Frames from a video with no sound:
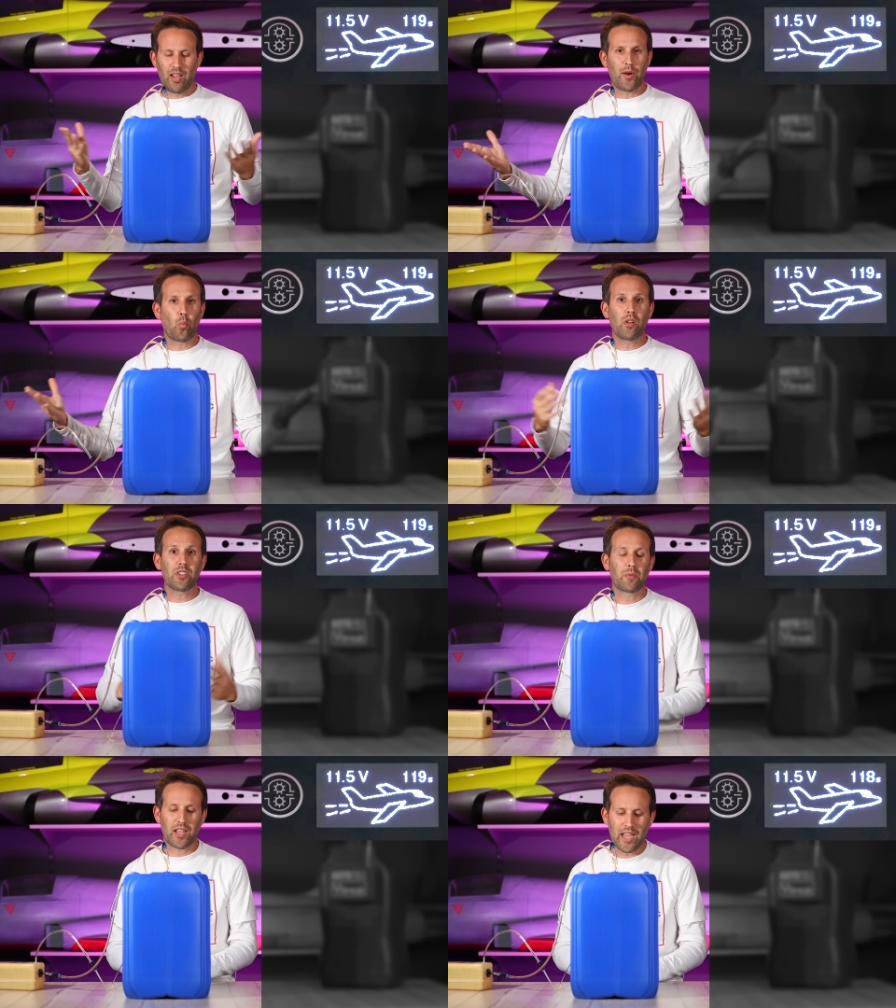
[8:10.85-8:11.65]
and
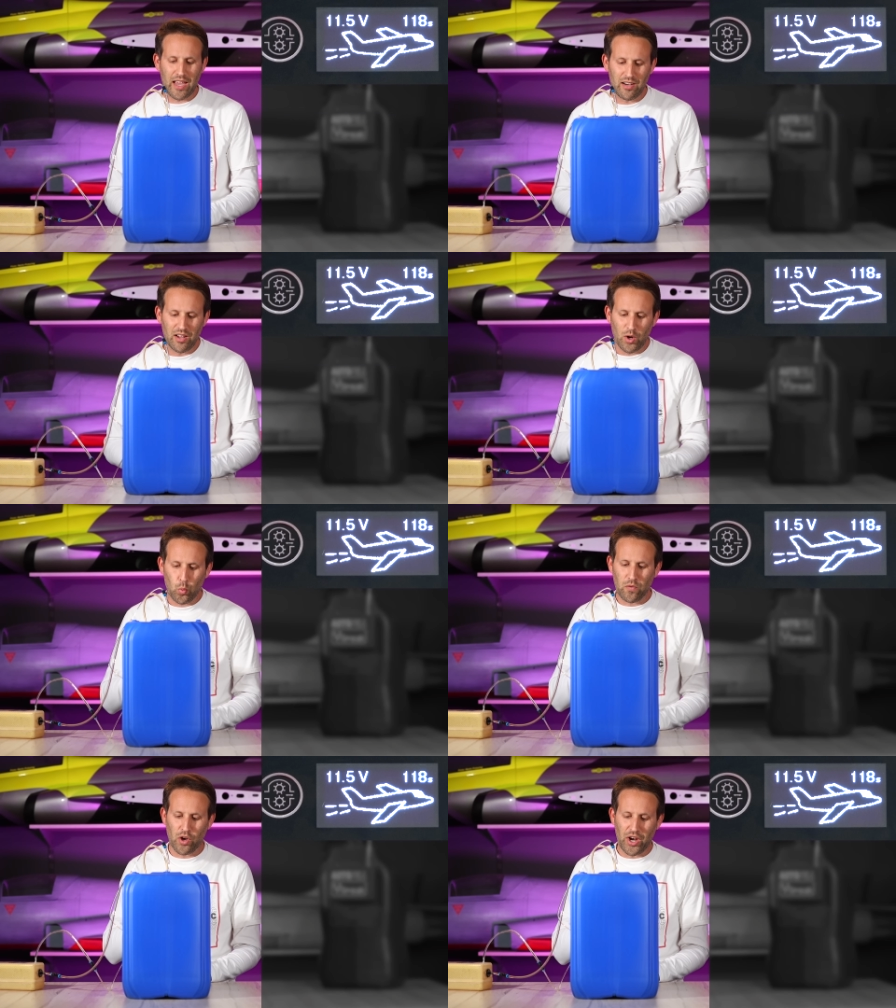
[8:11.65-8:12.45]
once again,
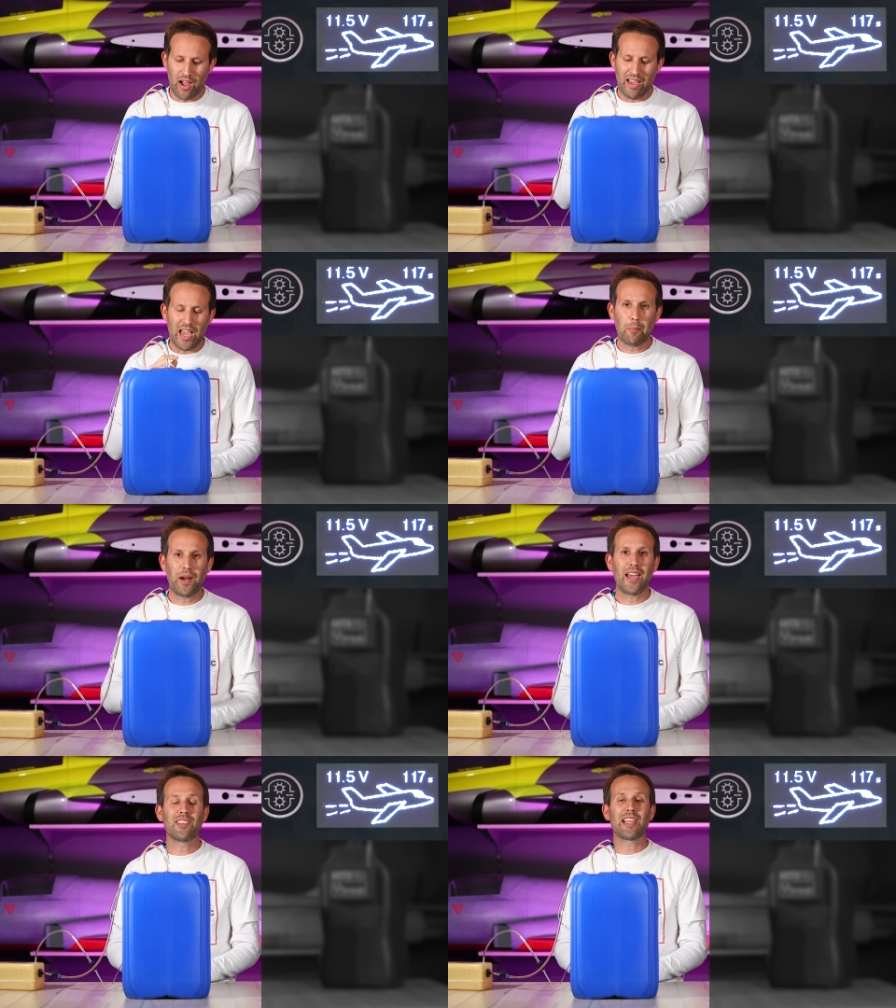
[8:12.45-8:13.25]
we've got our
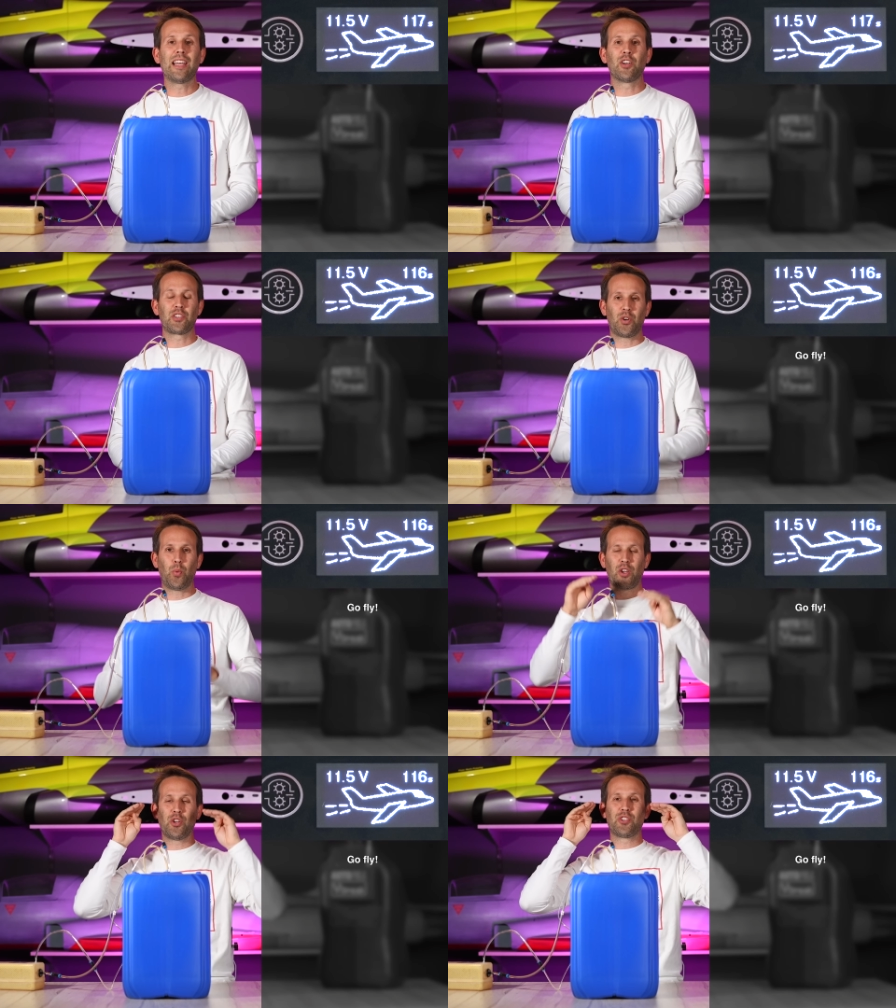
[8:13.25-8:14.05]
airplane telling us that
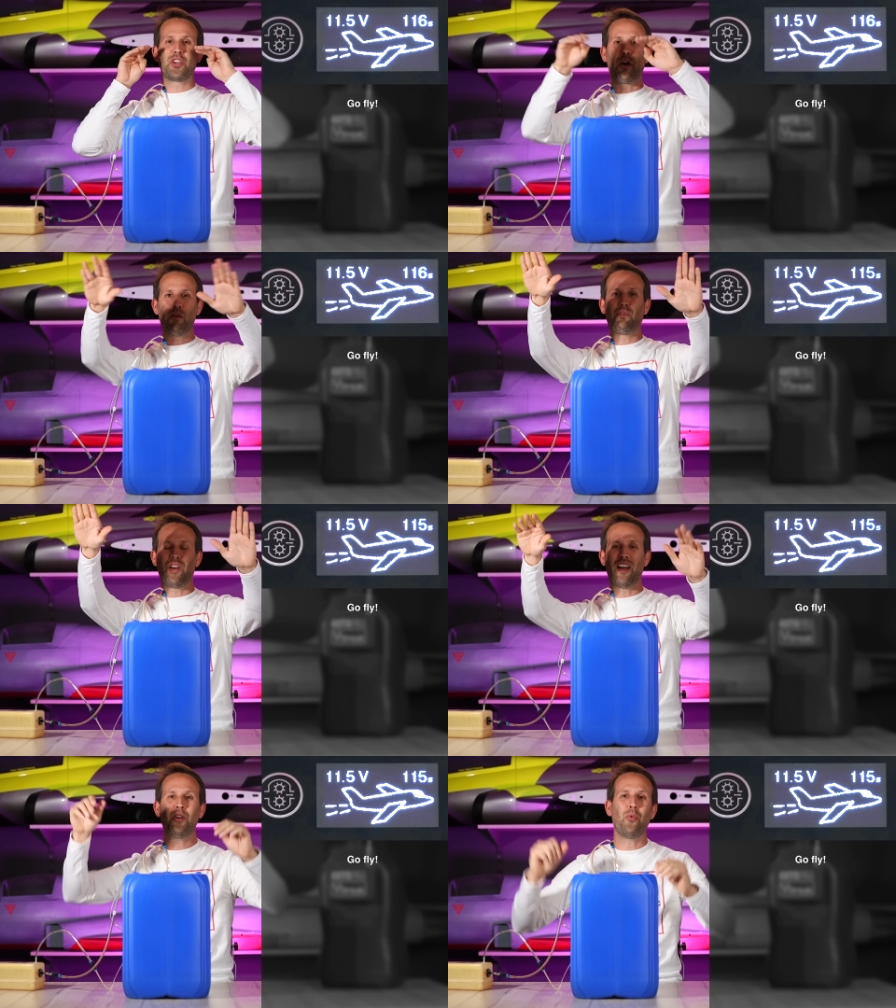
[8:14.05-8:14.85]
we're good to go
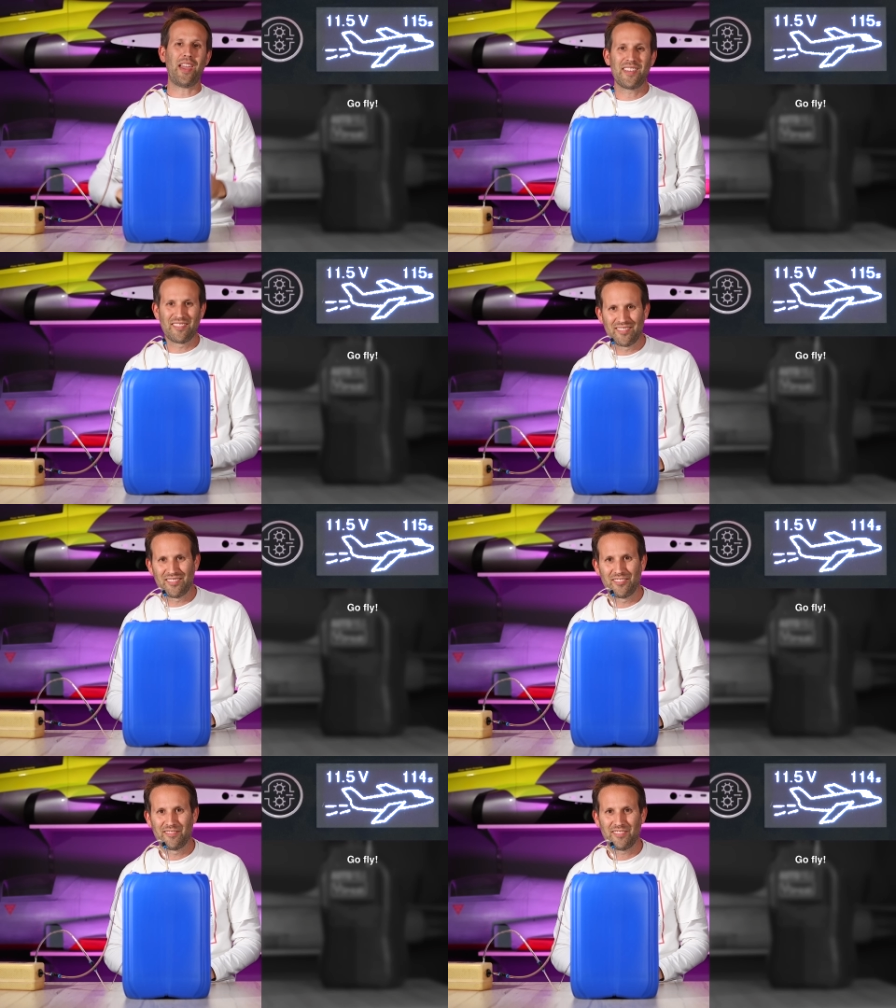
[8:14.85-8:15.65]
fly away.
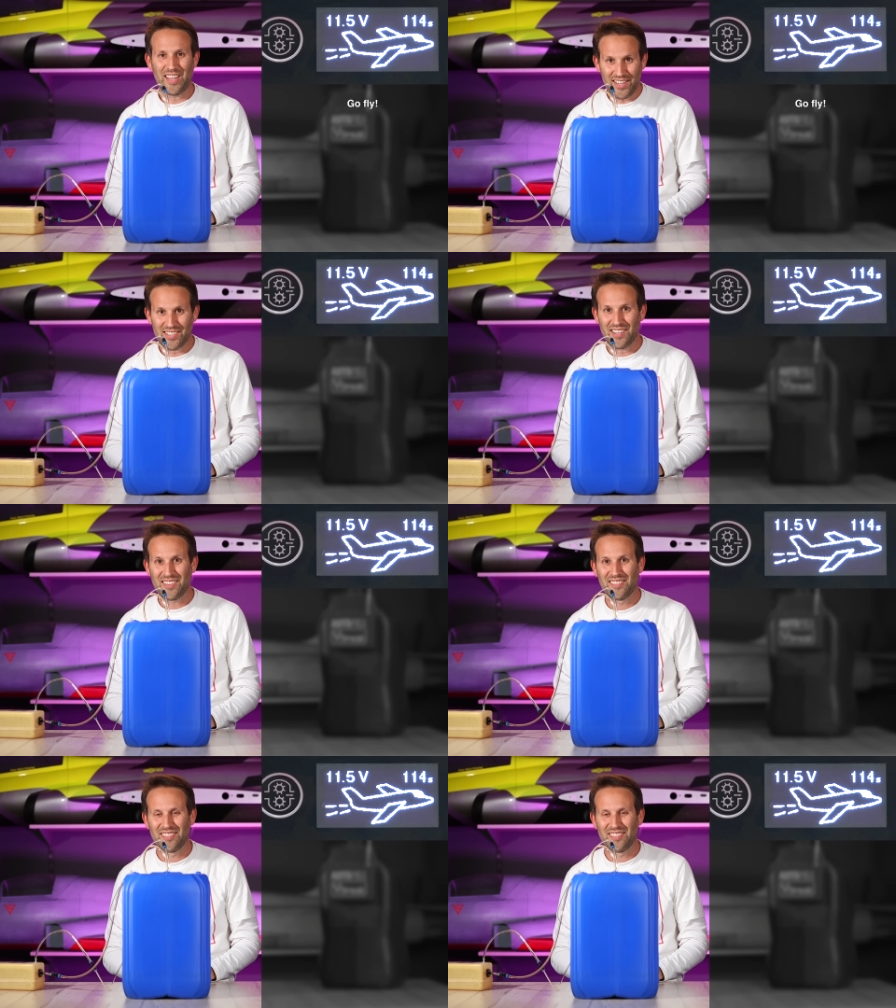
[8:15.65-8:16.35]
Easy.